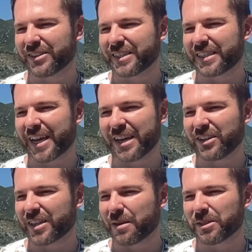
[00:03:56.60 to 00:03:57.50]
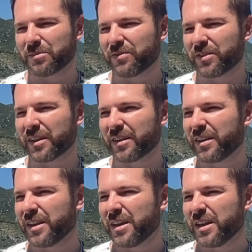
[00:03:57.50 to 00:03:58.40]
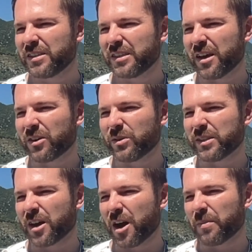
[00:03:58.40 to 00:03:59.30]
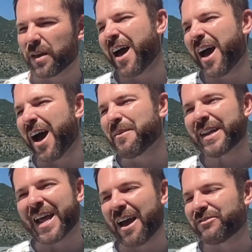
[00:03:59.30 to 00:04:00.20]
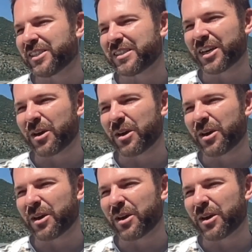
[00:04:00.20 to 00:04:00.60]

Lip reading: on stage. That must be for the turquoise carpet. I'm gonna have just to